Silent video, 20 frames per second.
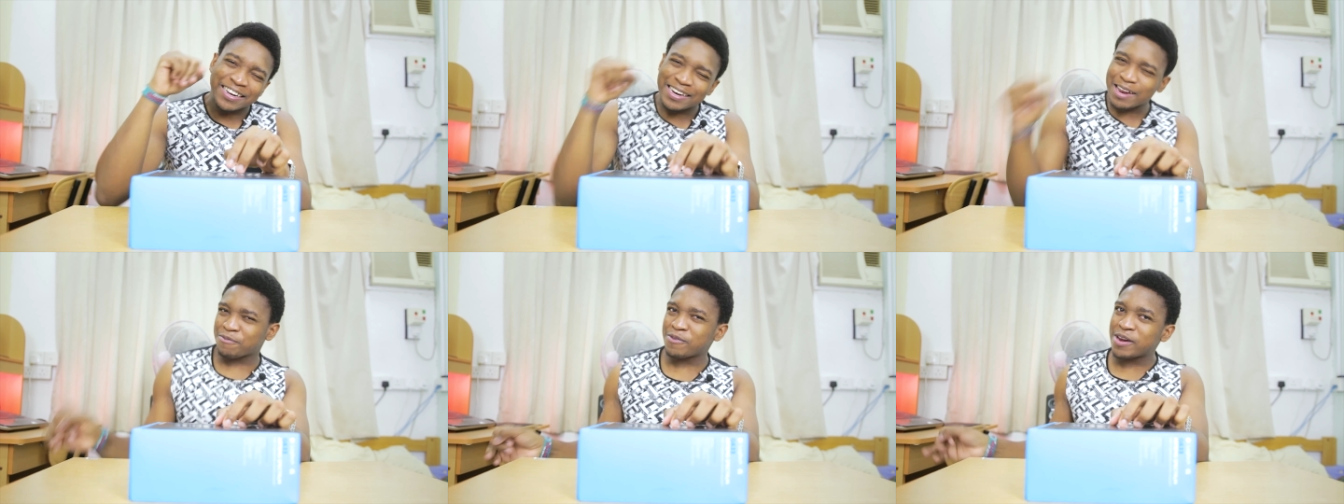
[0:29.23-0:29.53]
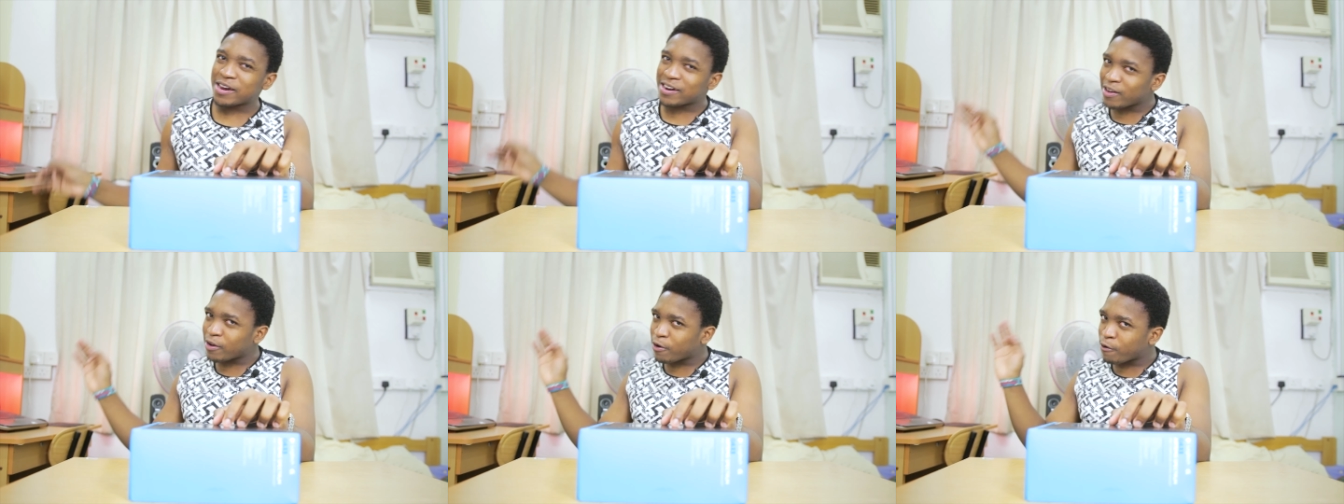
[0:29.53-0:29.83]

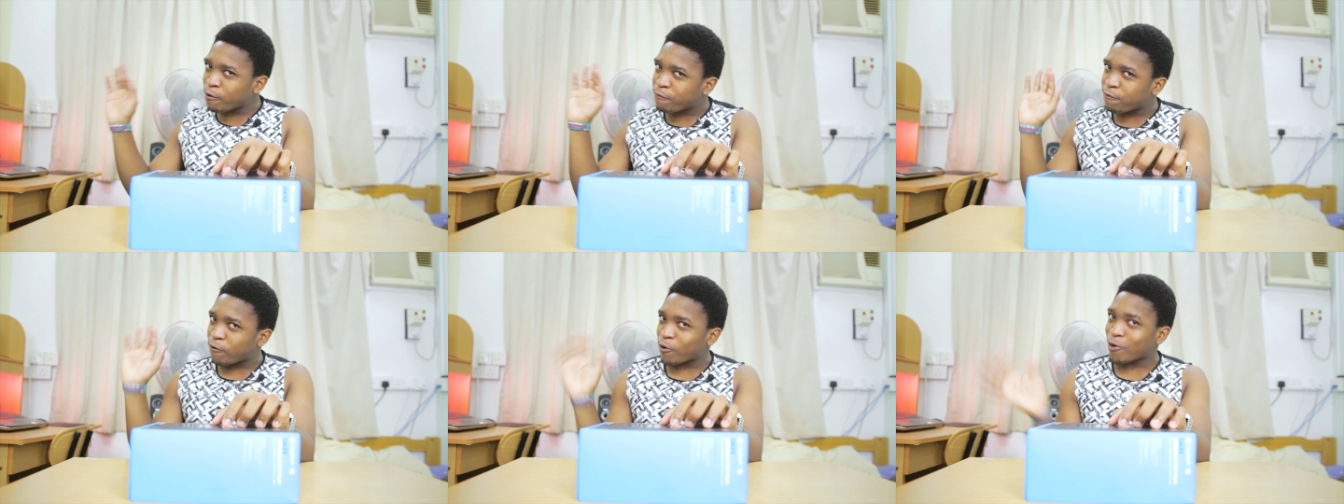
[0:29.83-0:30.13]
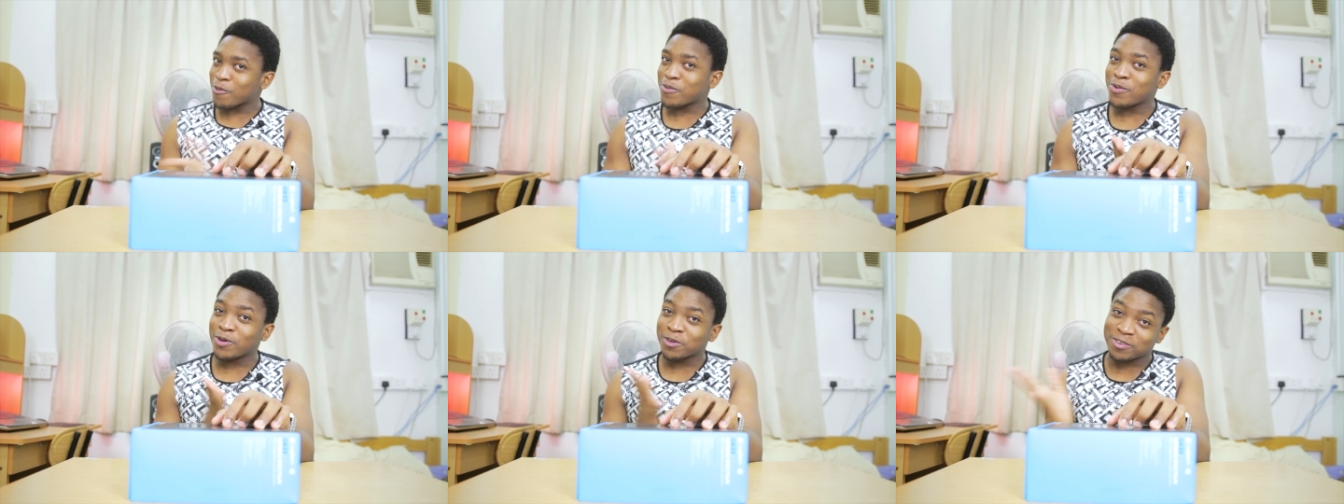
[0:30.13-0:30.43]
definitely go
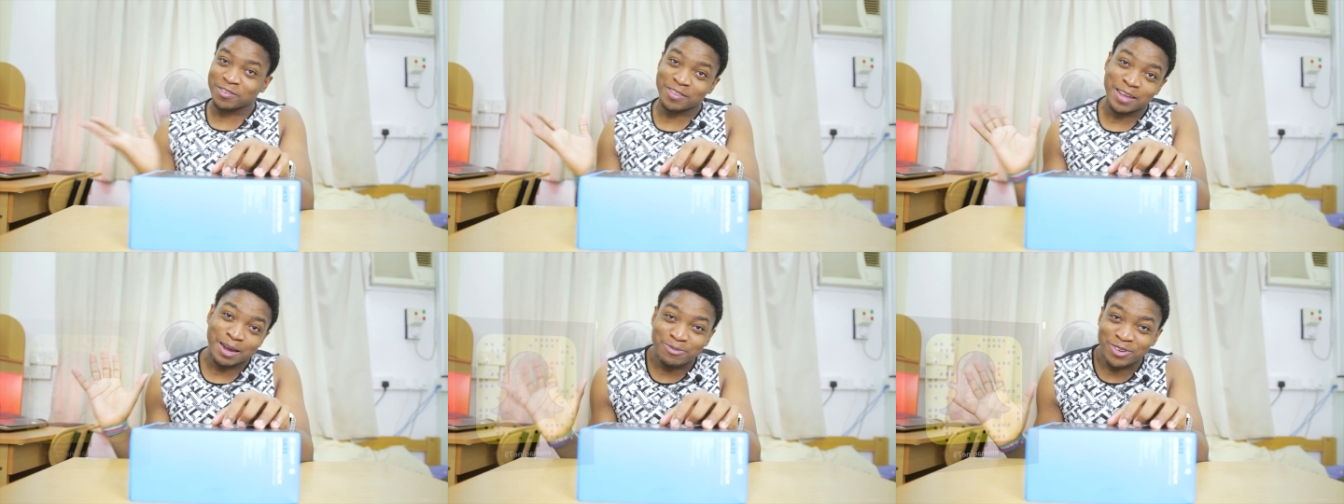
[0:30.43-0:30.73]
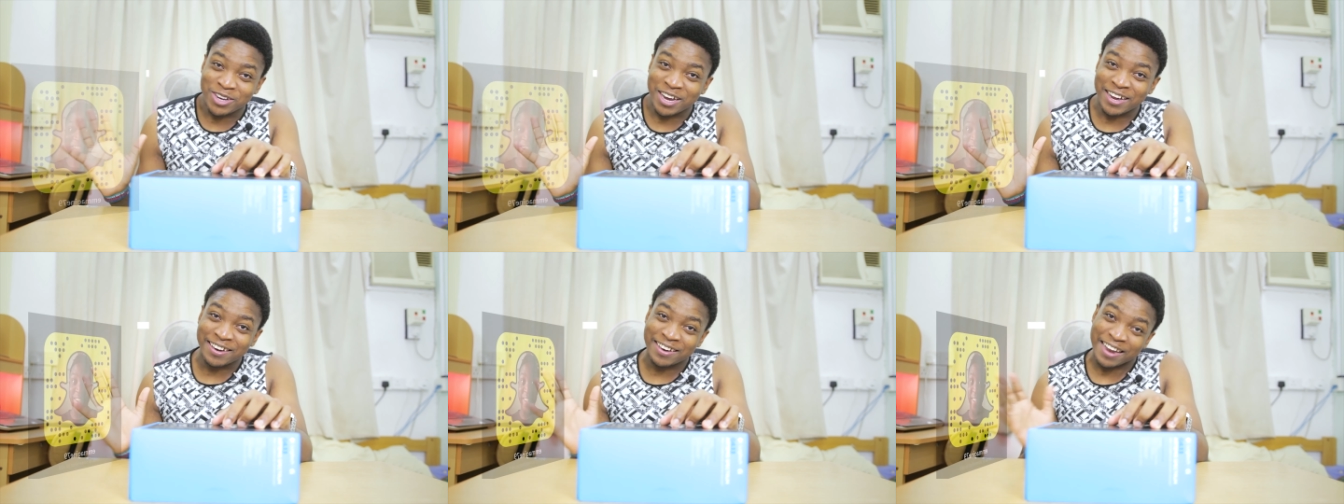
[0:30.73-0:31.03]
follow me on
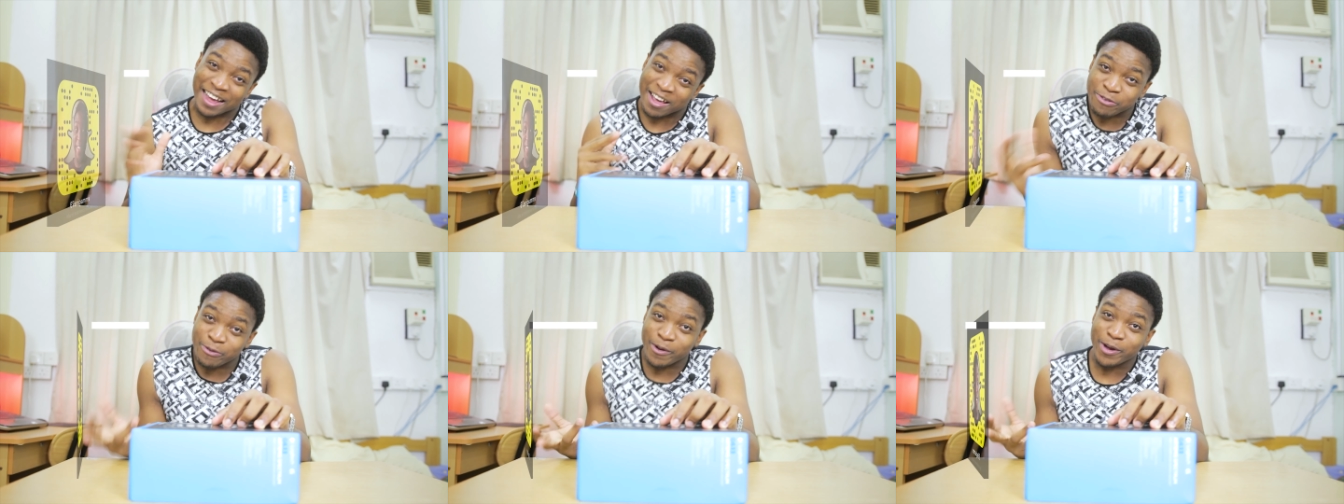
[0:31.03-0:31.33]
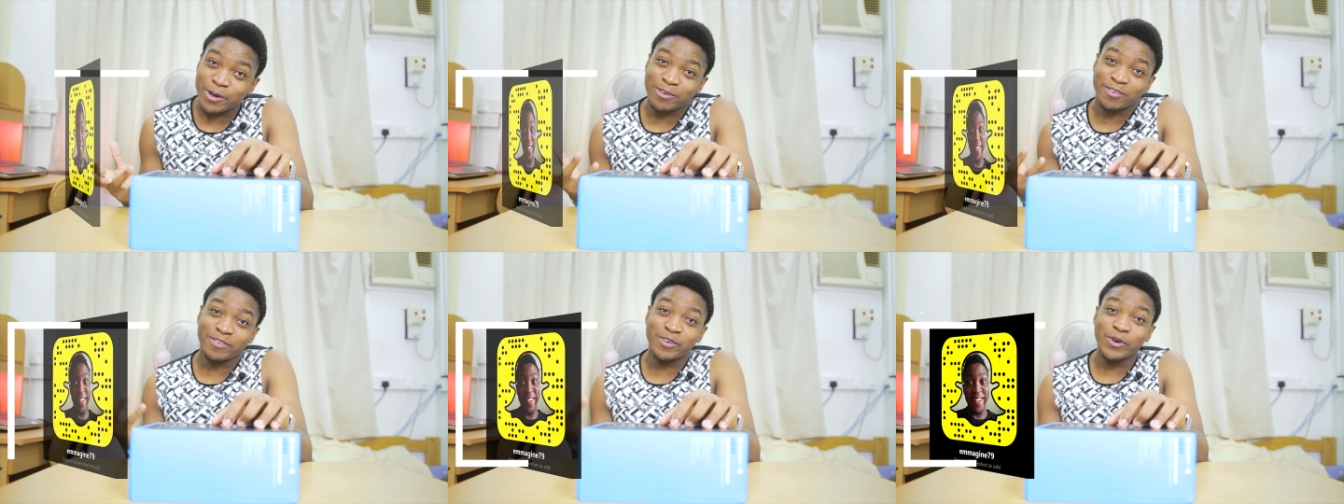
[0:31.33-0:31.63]
snapchat that's
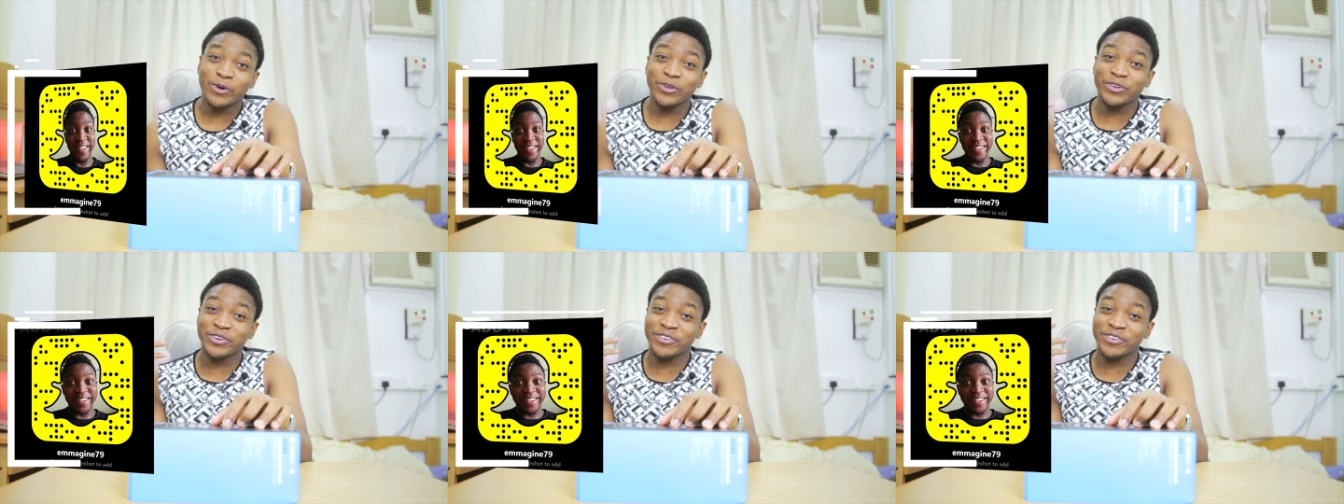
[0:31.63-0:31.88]
where you see all